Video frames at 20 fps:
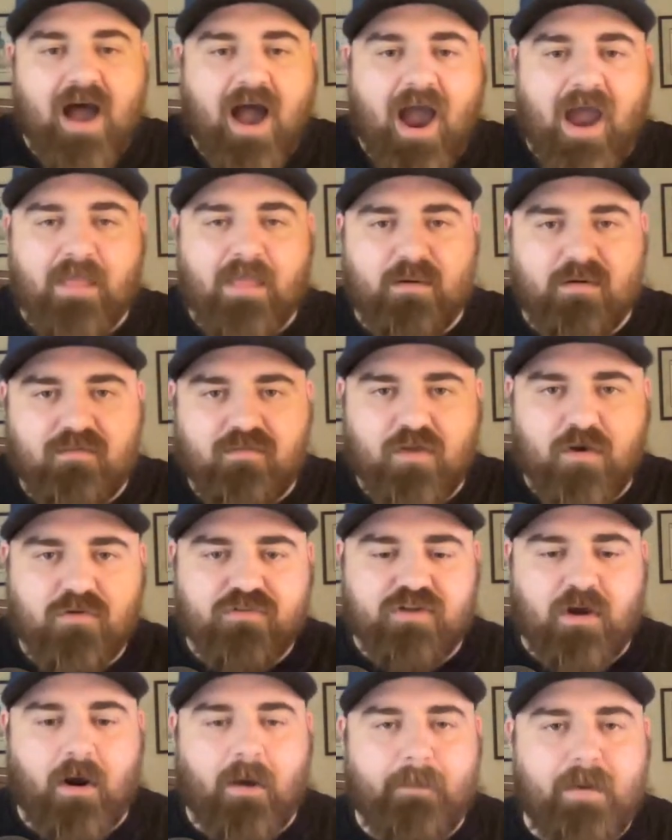either of
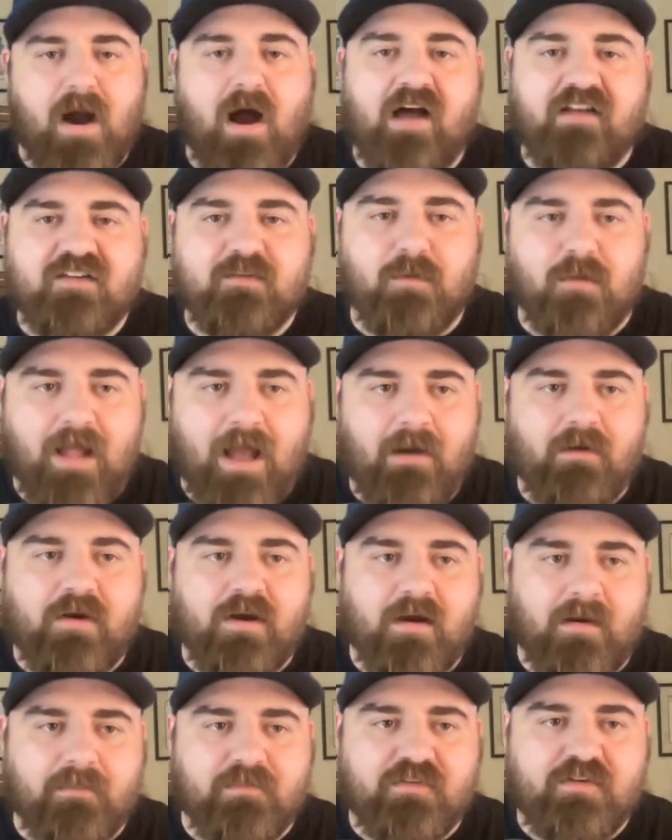those are possible
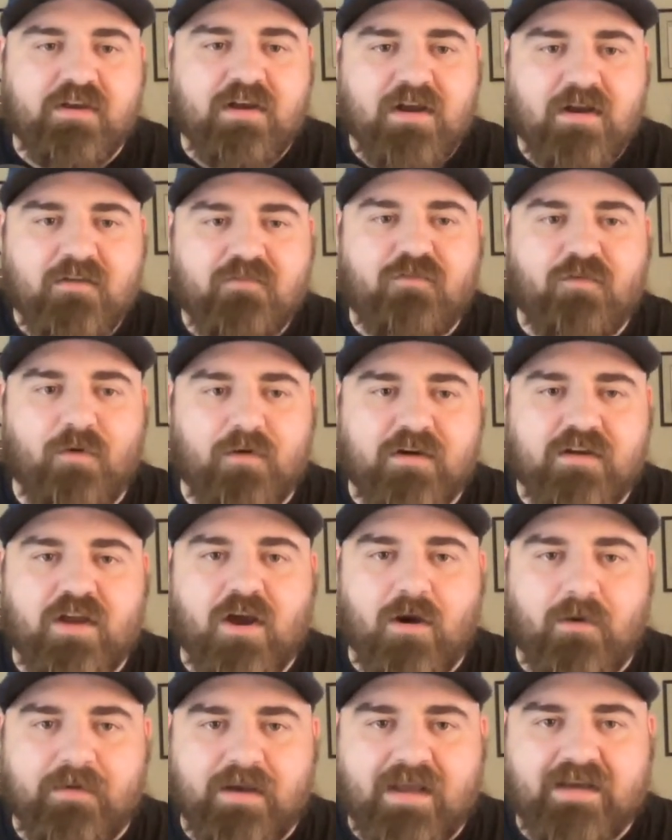outcomes for
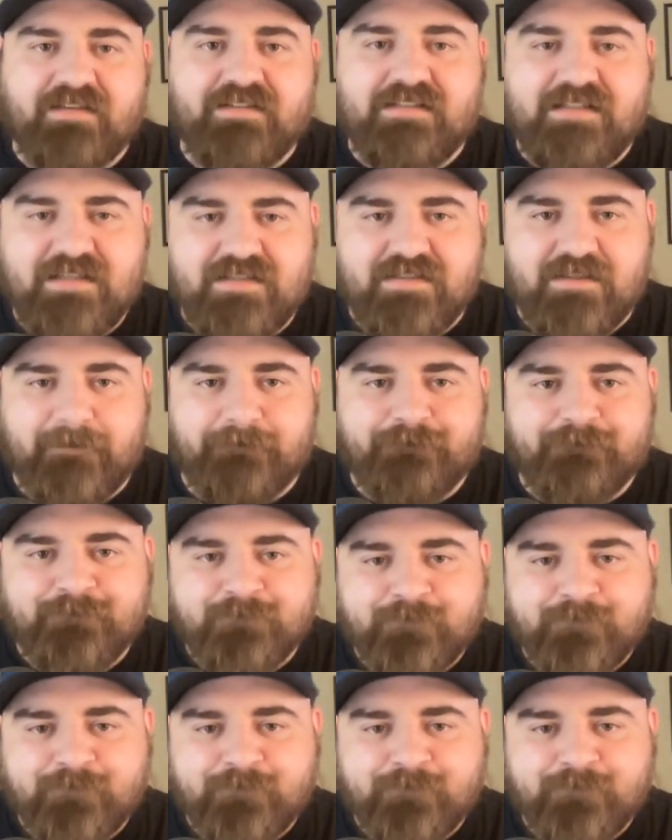Yeo next season